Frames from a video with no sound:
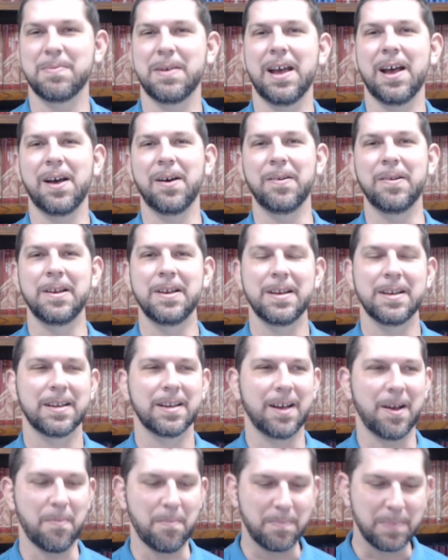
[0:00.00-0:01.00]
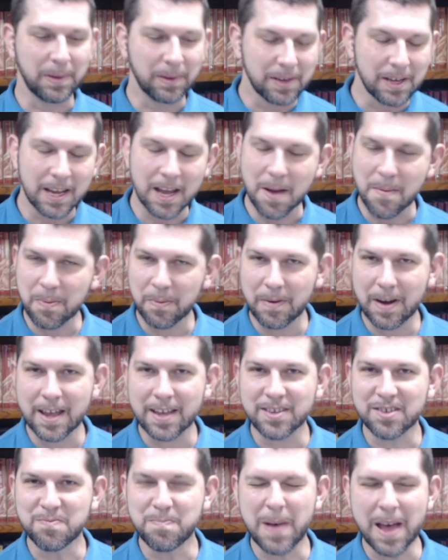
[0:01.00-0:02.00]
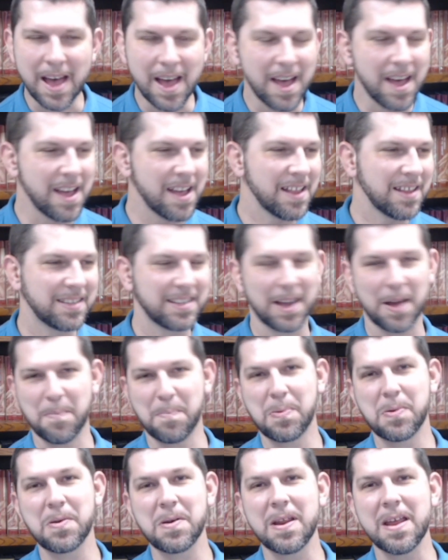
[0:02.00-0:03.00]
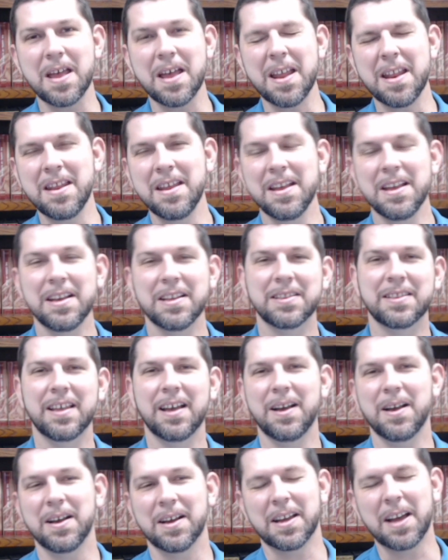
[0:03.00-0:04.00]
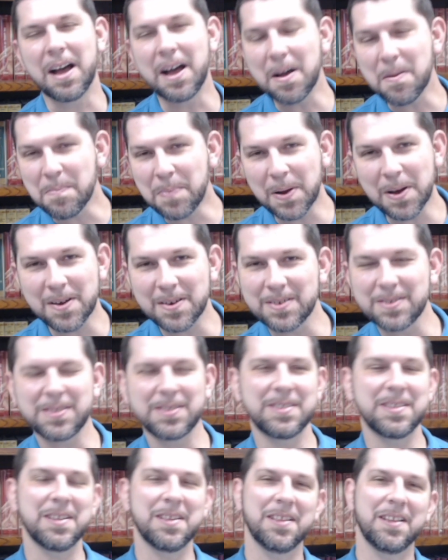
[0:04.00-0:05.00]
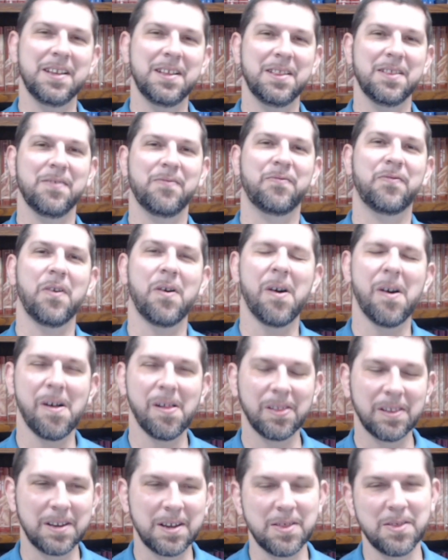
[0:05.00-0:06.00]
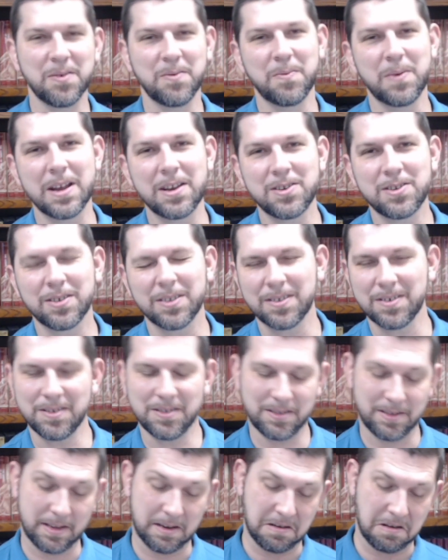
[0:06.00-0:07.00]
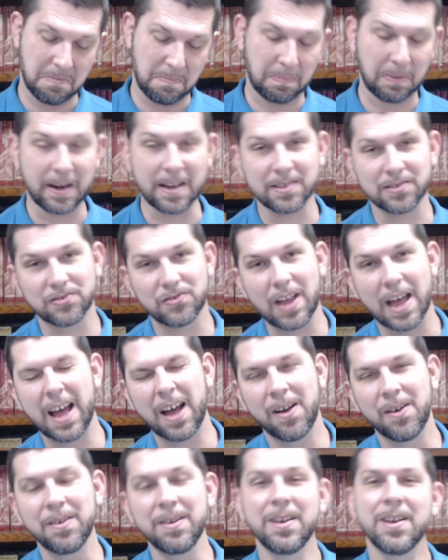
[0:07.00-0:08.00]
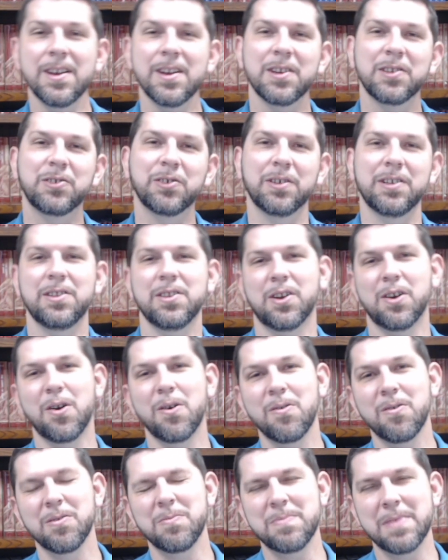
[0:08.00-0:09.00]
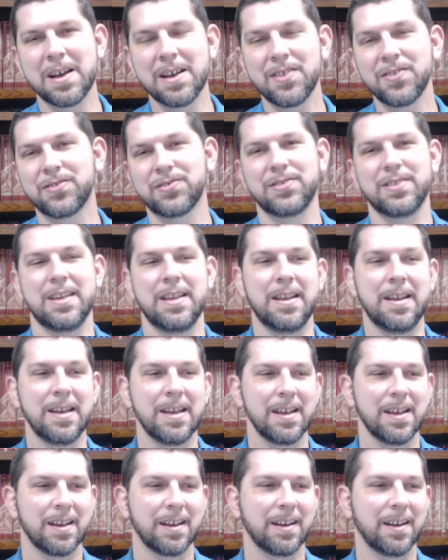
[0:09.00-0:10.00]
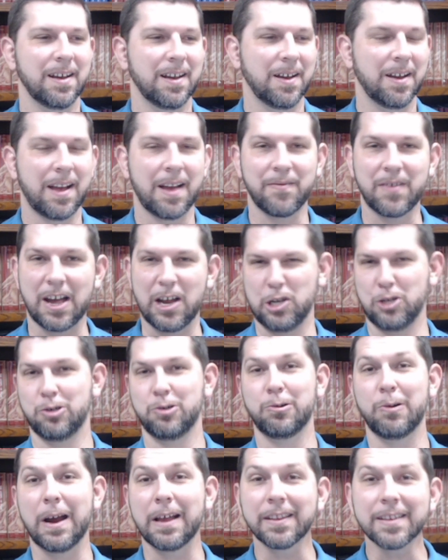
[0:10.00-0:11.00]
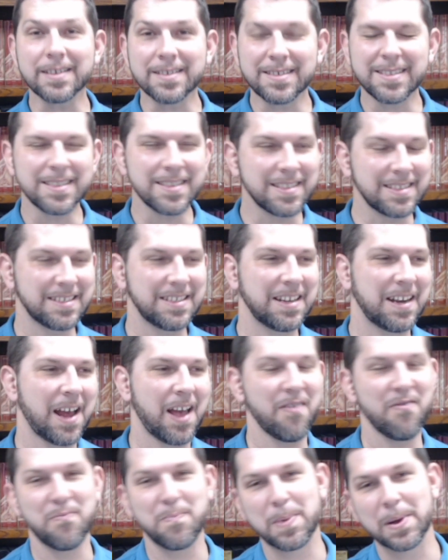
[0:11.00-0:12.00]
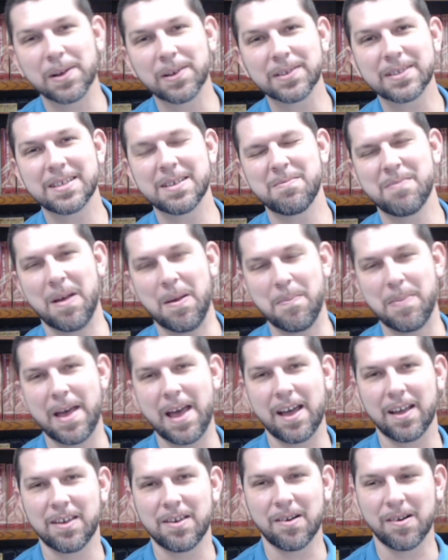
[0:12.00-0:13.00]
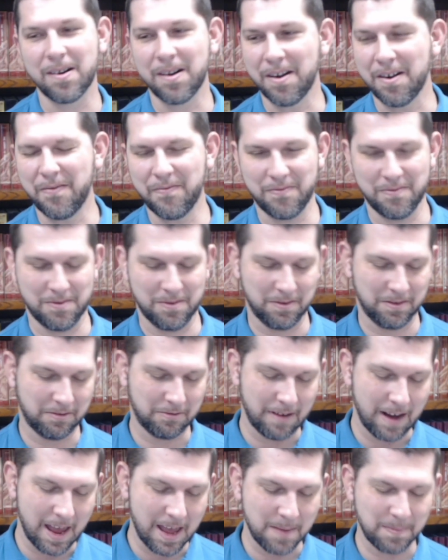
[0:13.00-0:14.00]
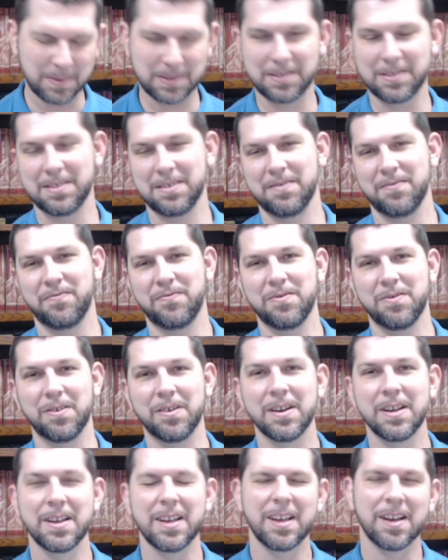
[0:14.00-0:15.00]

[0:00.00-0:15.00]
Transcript: about uh, building up raised beds. I put in uh, compost in, in the fall and in the winter so that it all breaks down during the cold months. And uh, I've got trellises that I've built in my backyard for grapes and for